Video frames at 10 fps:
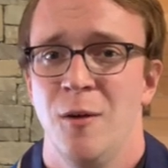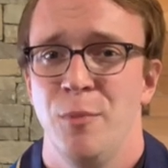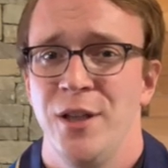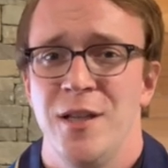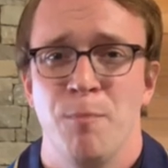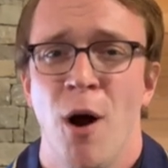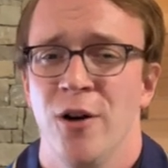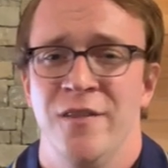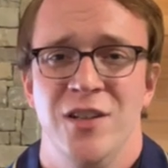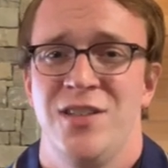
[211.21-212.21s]
Please
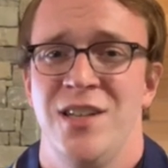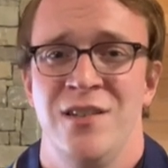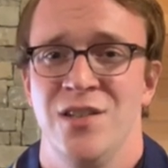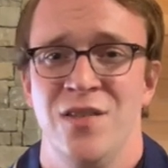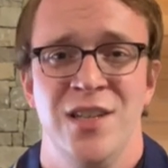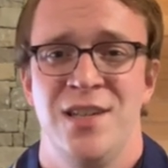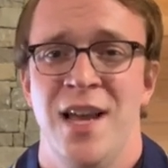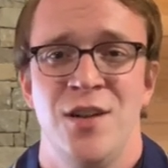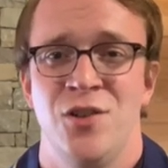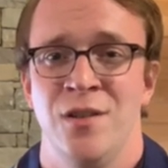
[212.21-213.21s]
pardon the sins of this
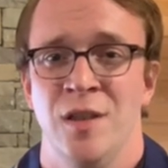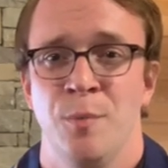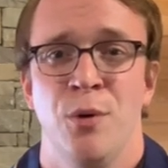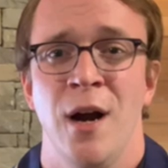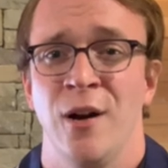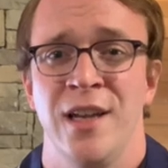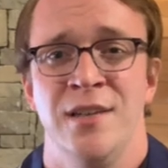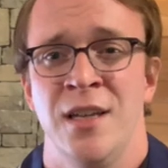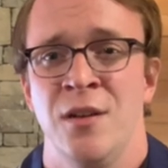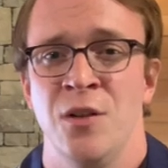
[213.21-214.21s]
nation, the prayer
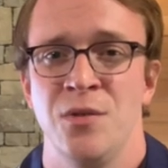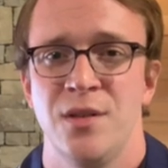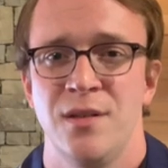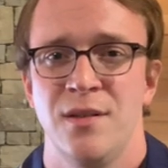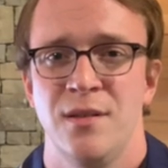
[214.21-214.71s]
continues.